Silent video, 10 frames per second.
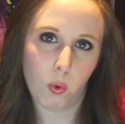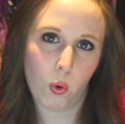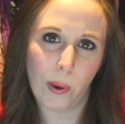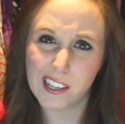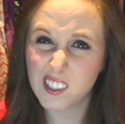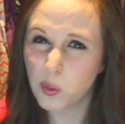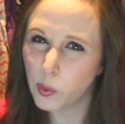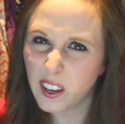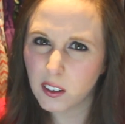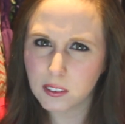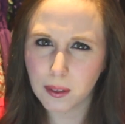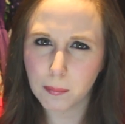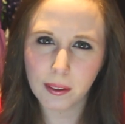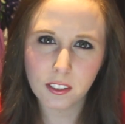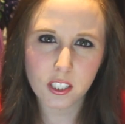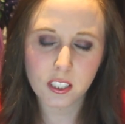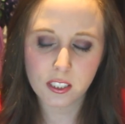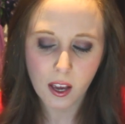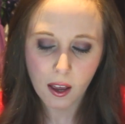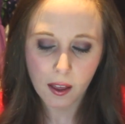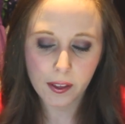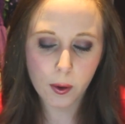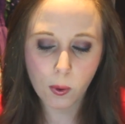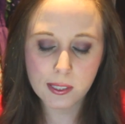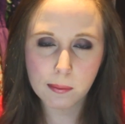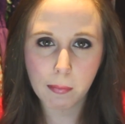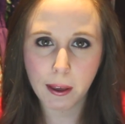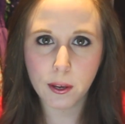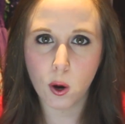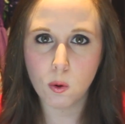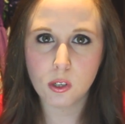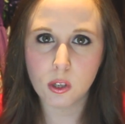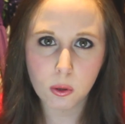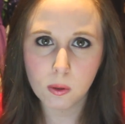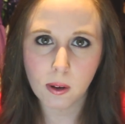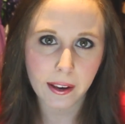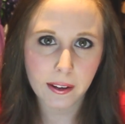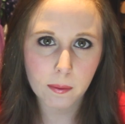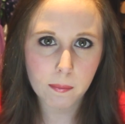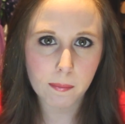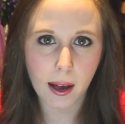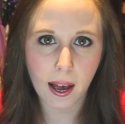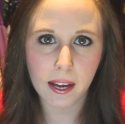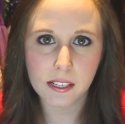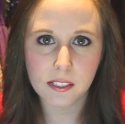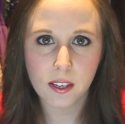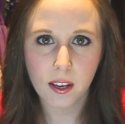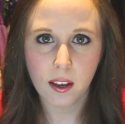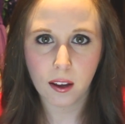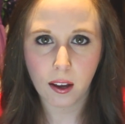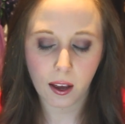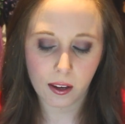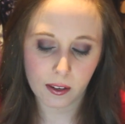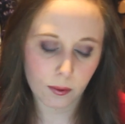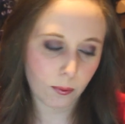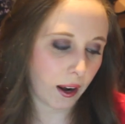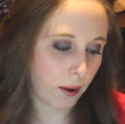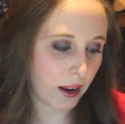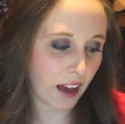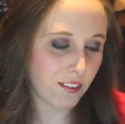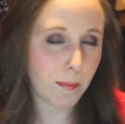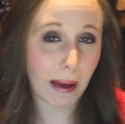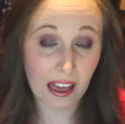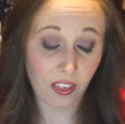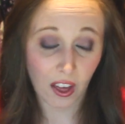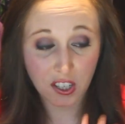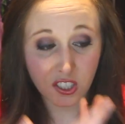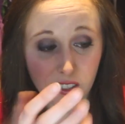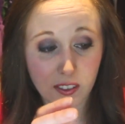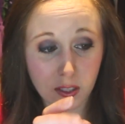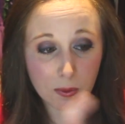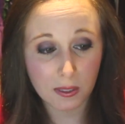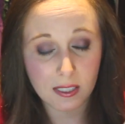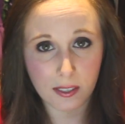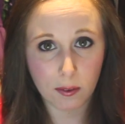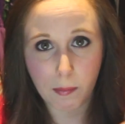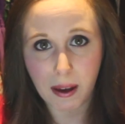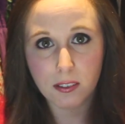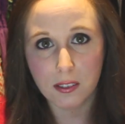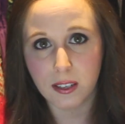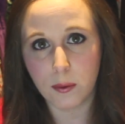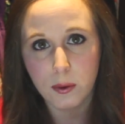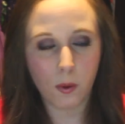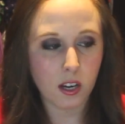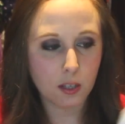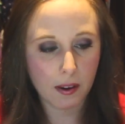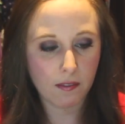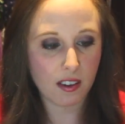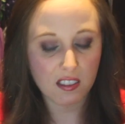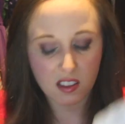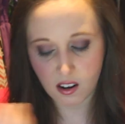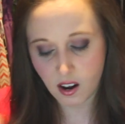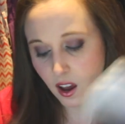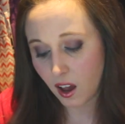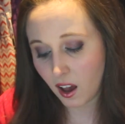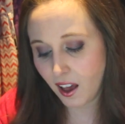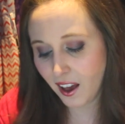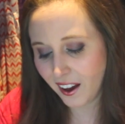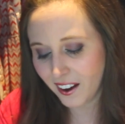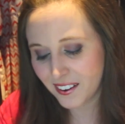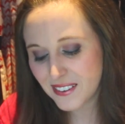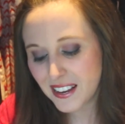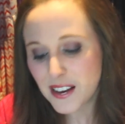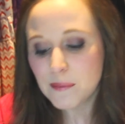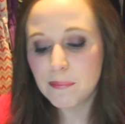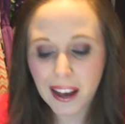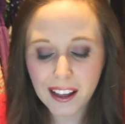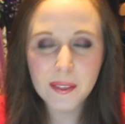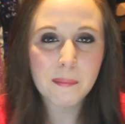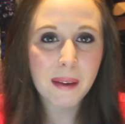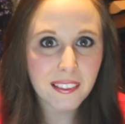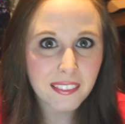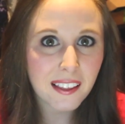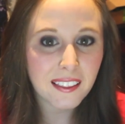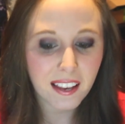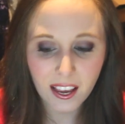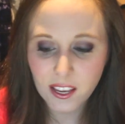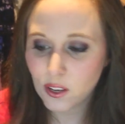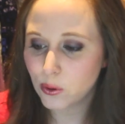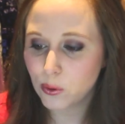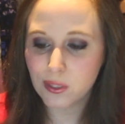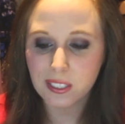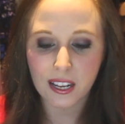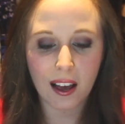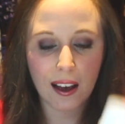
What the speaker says: twice a week or something. Just, it wasn't my go-to item, but when I would have a bath, actually, this was in the bath, and then I would wash my face there. But the main thing that I used